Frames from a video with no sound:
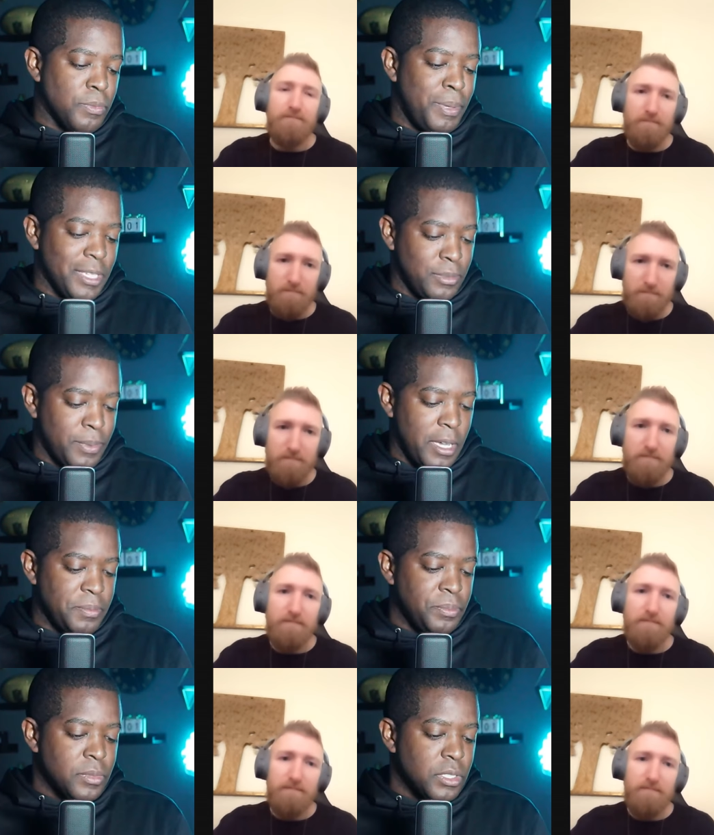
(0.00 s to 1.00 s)
Speaker 1: pick spot.
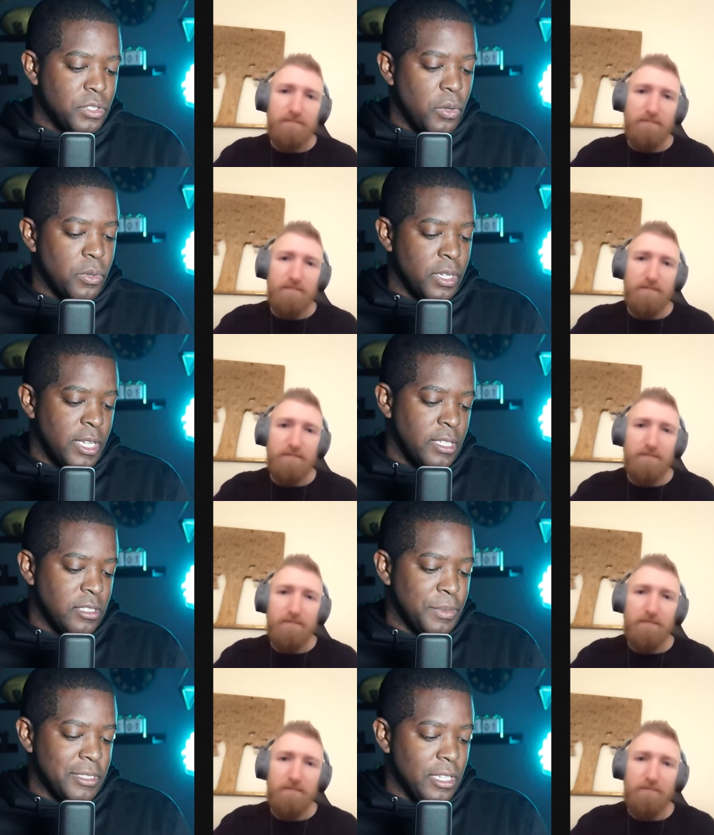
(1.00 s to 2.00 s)
So
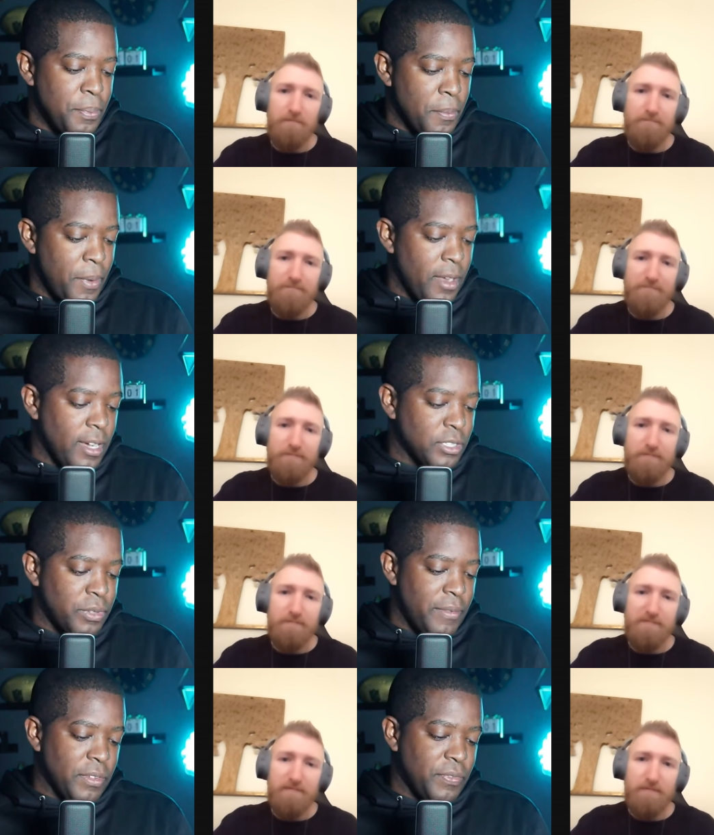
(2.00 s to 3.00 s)
to mentally prepare us
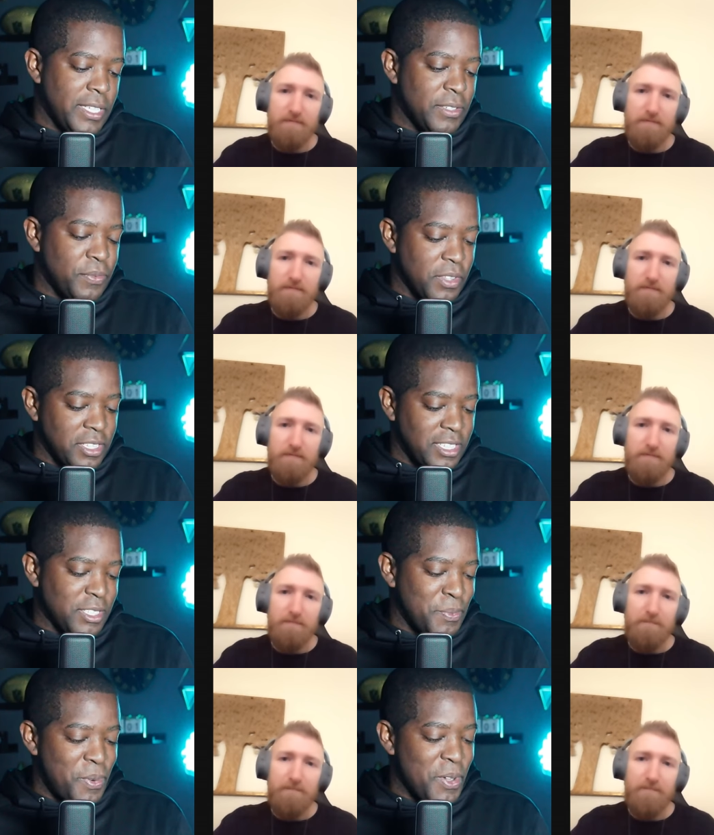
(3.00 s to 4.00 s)
Ravens fans for the
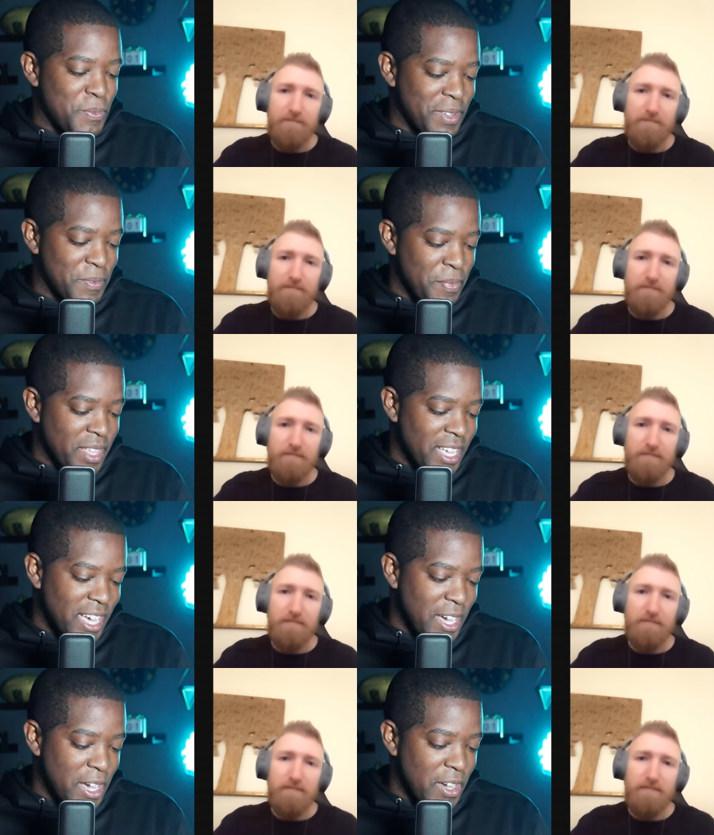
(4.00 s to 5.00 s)
disappointment
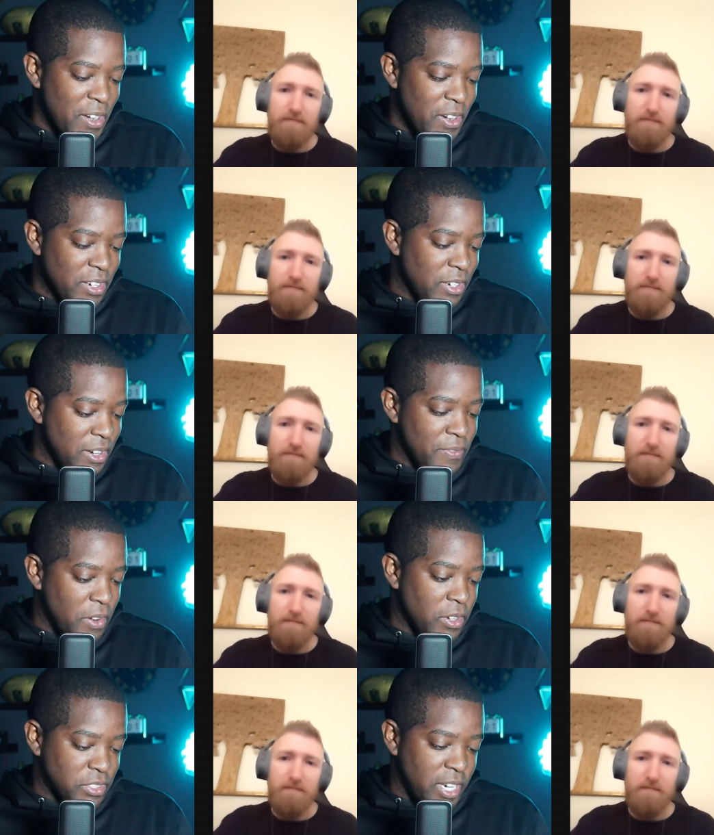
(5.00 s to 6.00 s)

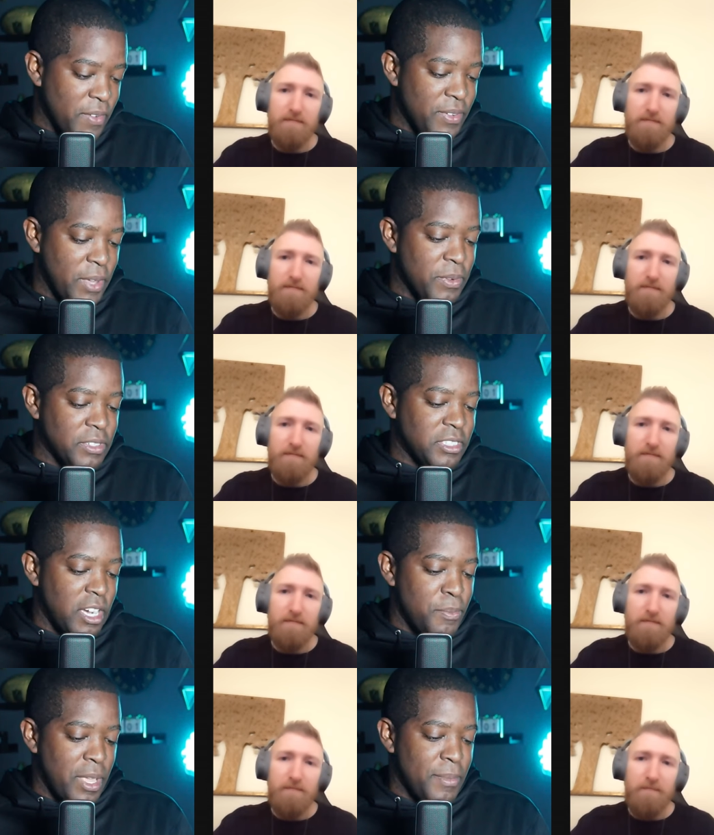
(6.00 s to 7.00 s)
on draft night when
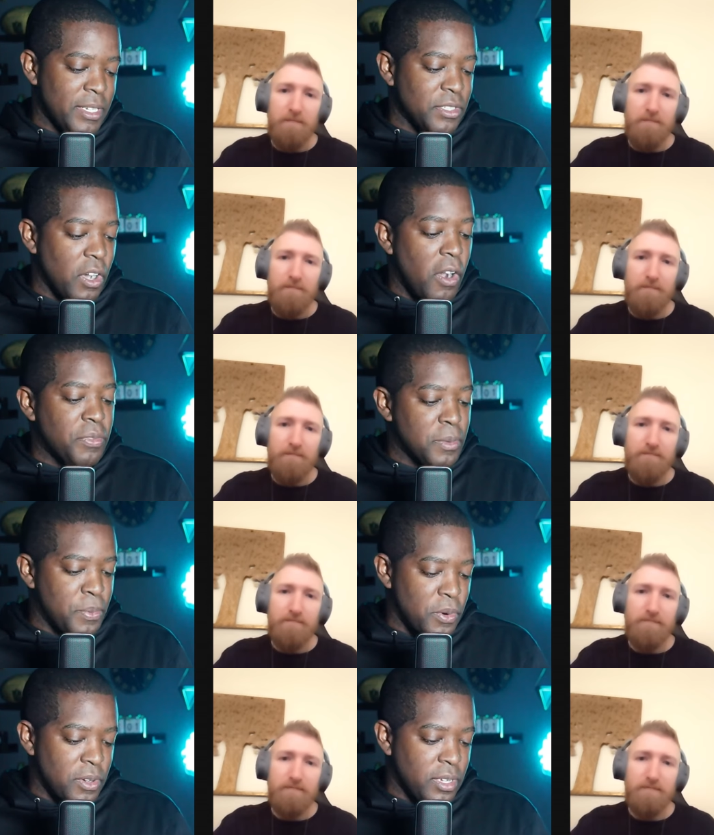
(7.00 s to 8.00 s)
Rashod Bateman is off the
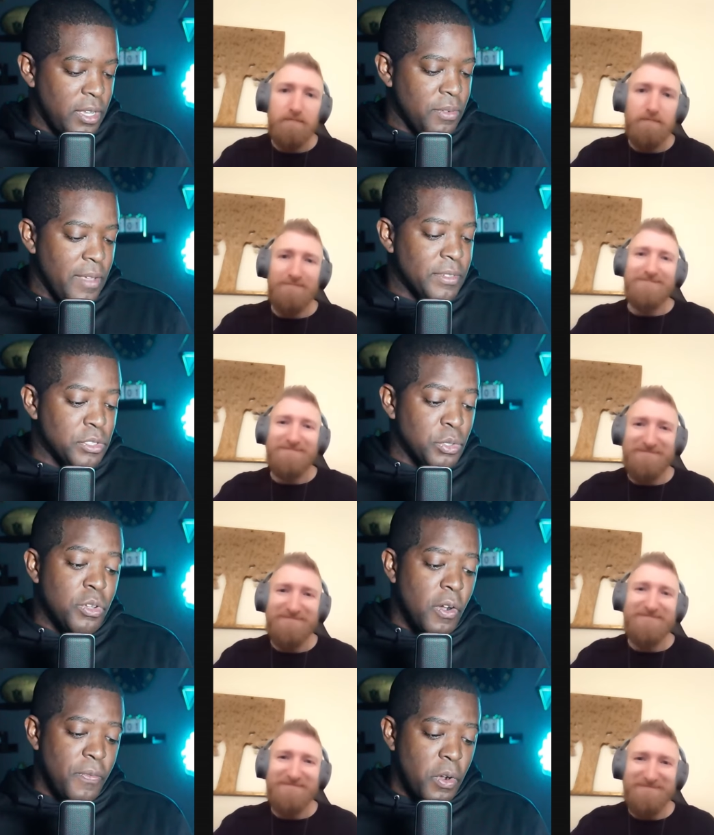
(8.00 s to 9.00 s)
board and Ravens do
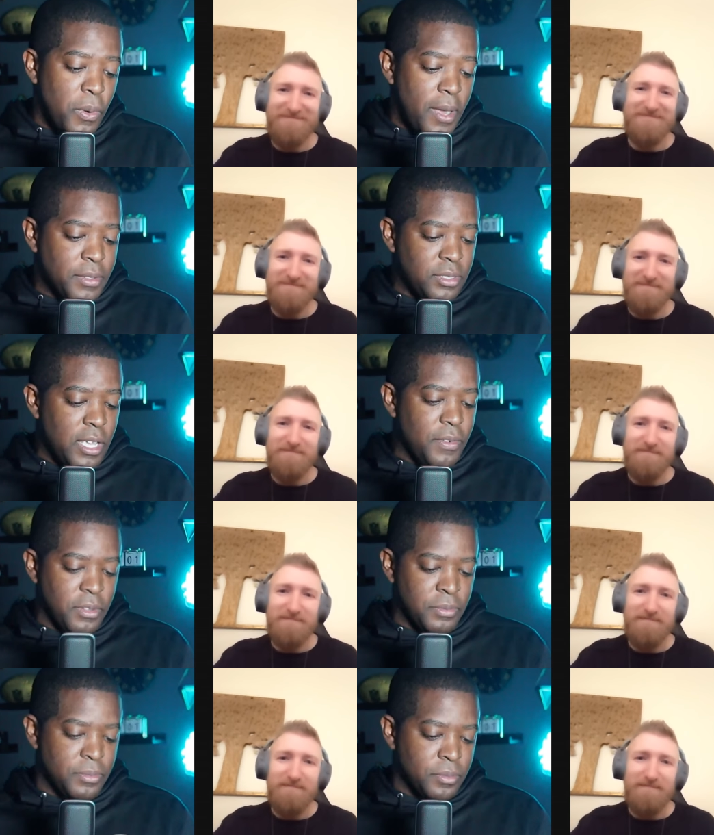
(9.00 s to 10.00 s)
go for a wide
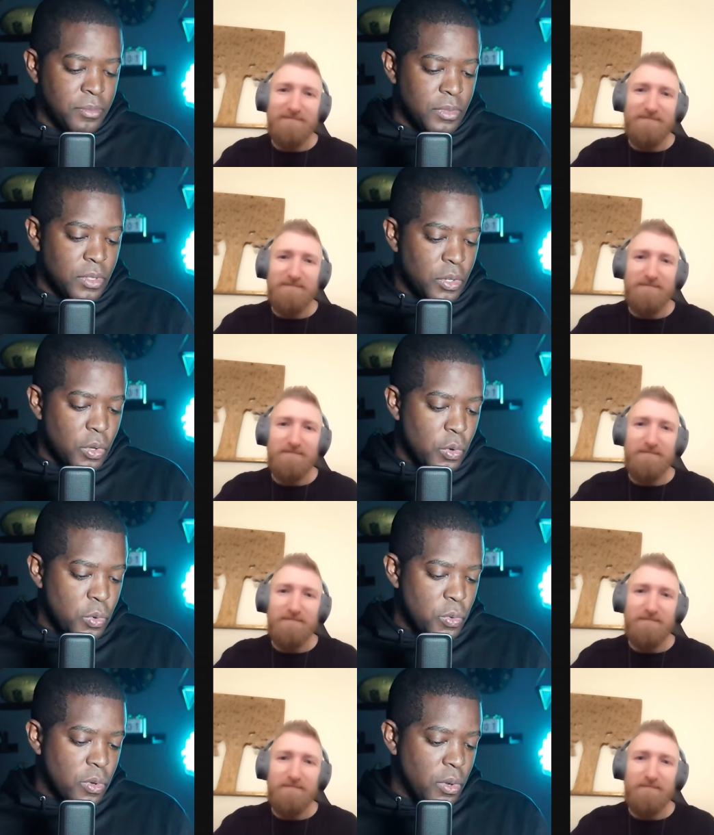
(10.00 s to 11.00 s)
receiver,
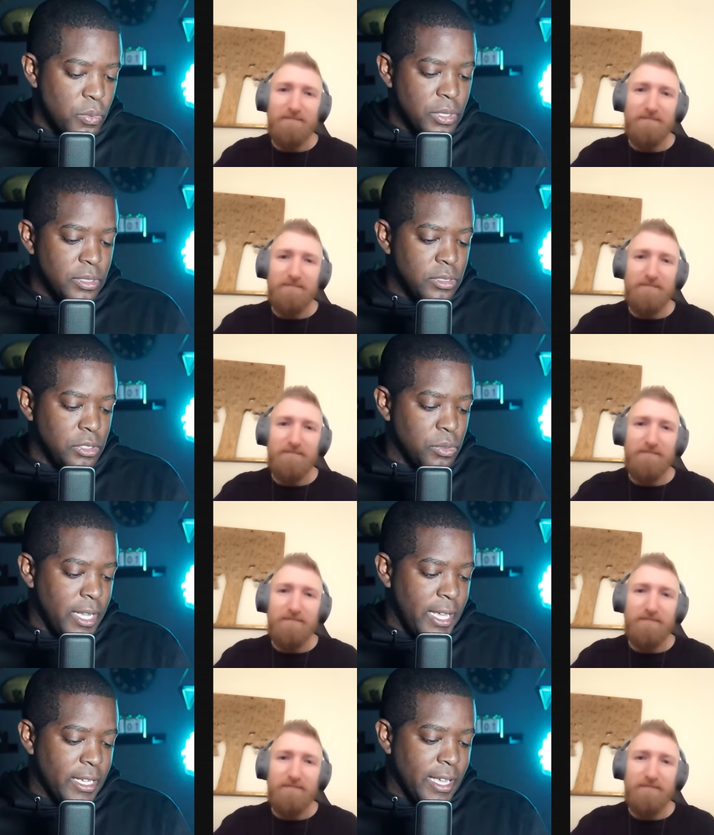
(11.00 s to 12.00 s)
who would you
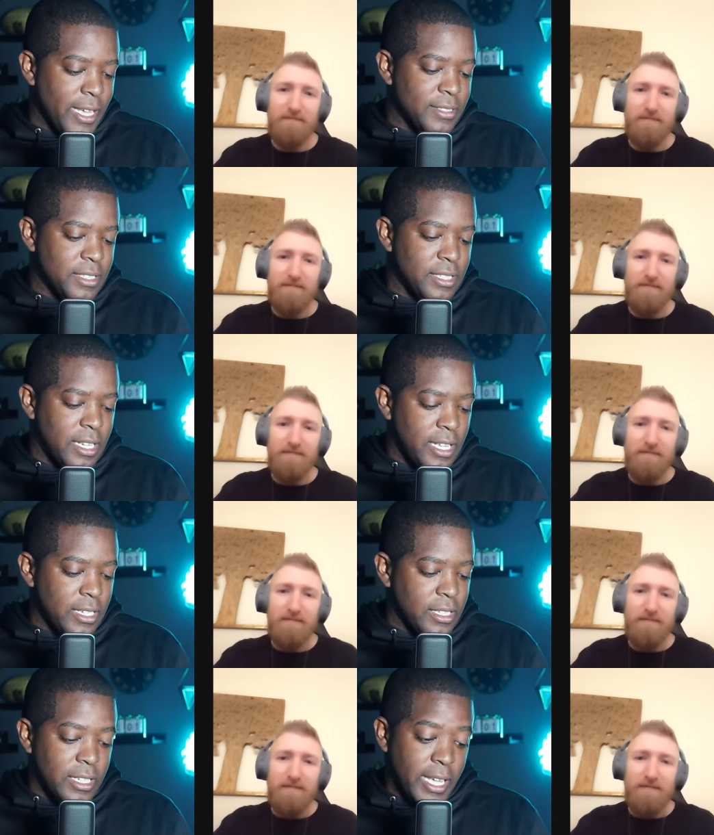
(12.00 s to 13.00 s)
like as the
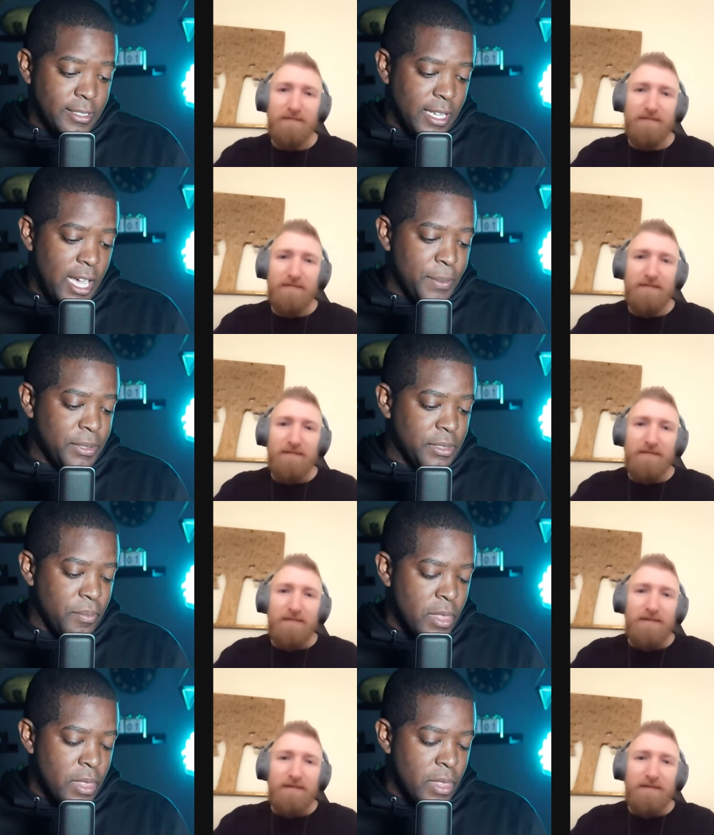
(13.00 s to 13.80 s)
next option?